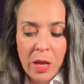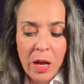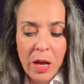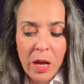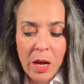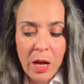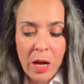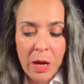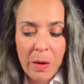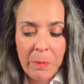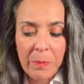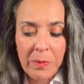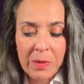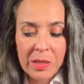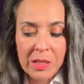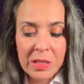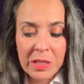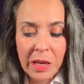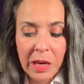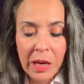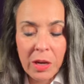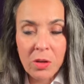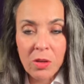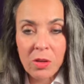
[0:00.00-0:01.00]
Um, the
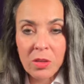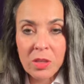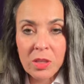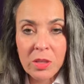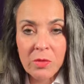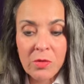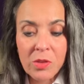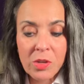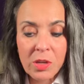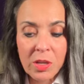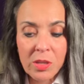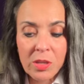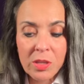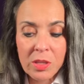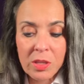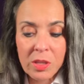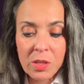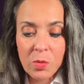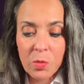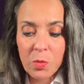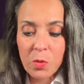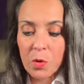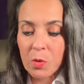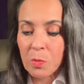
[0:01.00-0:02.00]
scales of
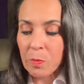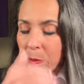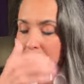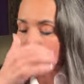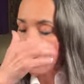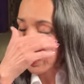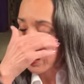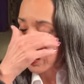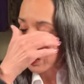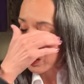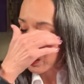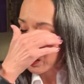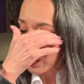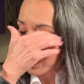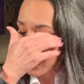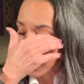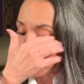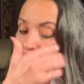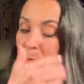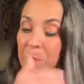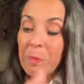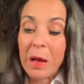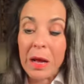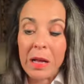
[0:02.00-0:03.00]
justice will be
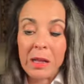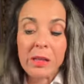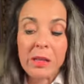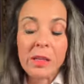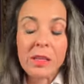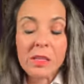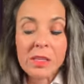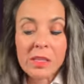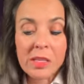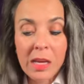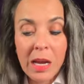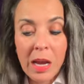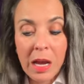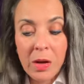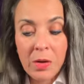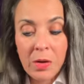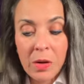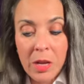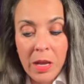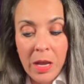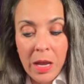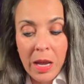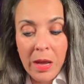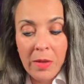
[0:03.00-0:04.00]
um, balanced out
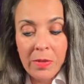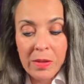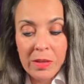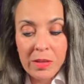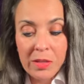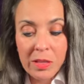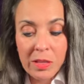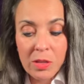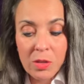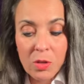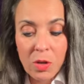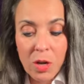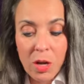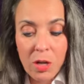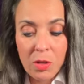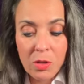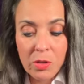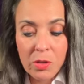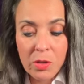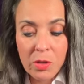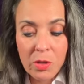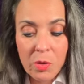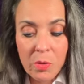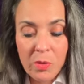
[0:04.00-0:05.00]
and this is
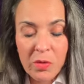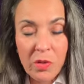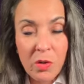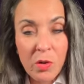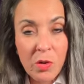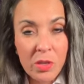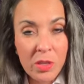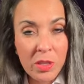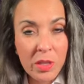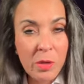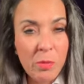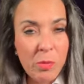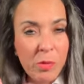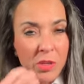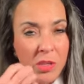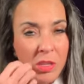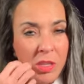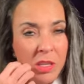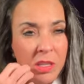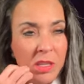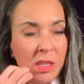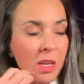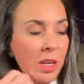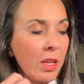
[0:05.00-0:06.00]
also of course Libra
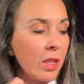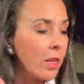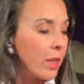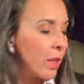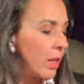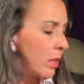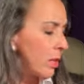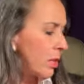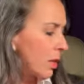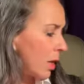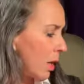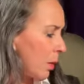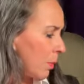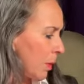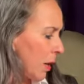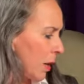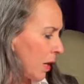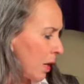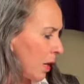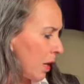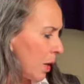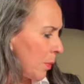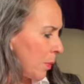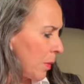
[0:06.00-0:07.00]
season I think is
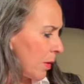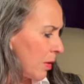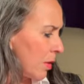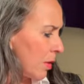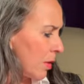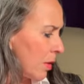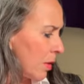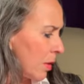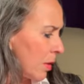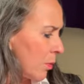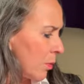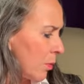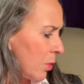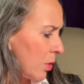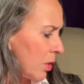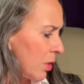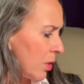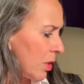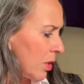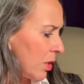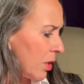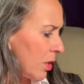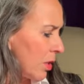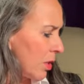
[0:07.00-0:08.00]
coming up. Is it Libra
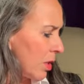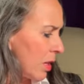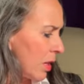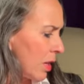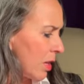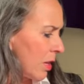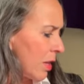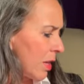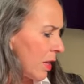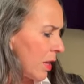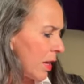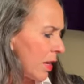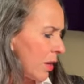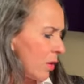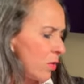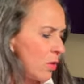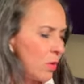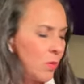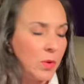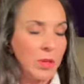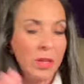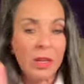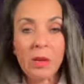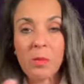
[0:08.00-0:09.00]
season? I think, I don't know
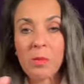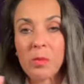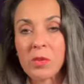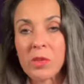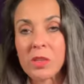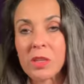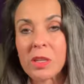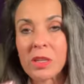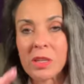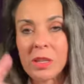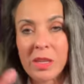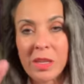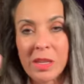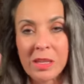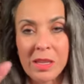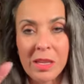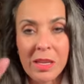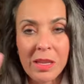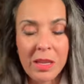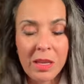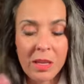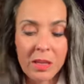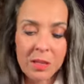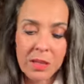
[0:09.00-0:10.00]
when Libra season is. I
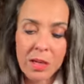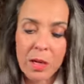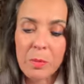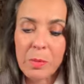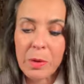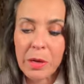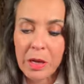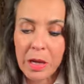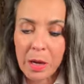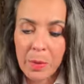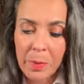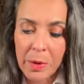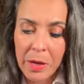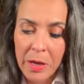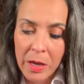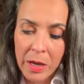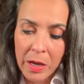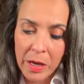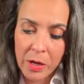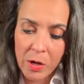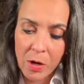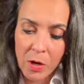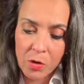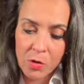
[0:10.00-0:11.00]
think it's coming up
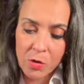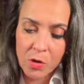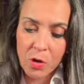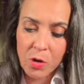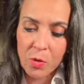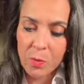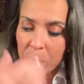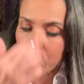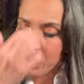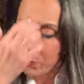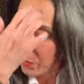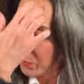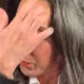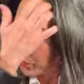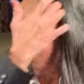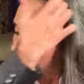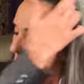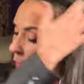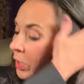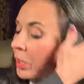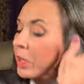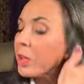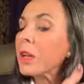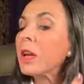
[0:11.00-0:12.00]
in October when we're
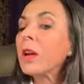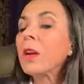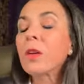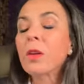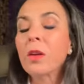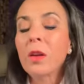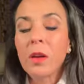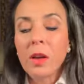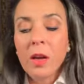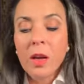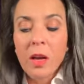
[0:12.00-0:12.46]
in here.